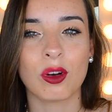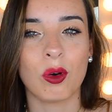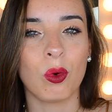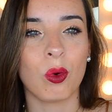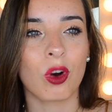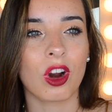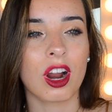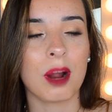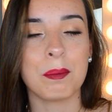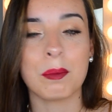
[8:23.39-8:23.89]

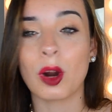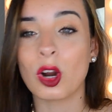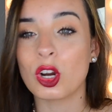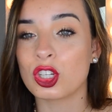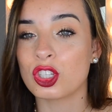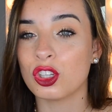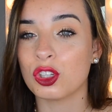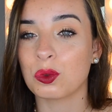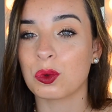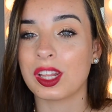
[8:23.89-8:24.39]
or a
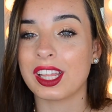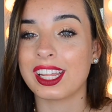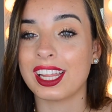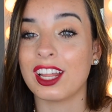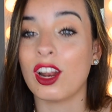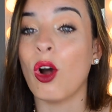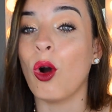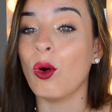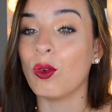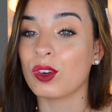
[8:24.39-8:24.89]
Marshalls where they
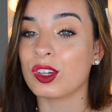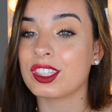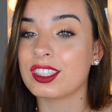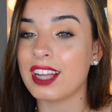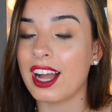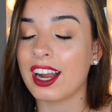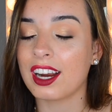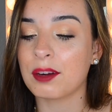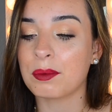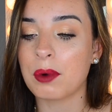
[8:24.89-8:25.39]
get
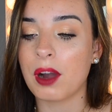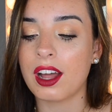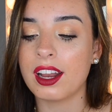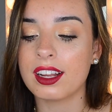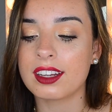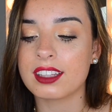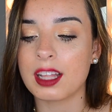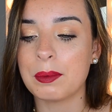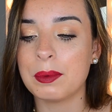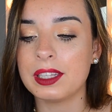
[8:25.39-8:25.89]
overstock of
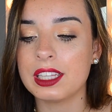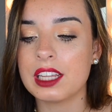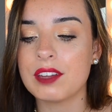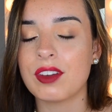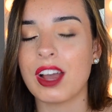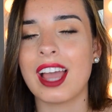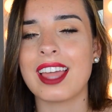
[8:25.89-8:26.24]
products, I believe.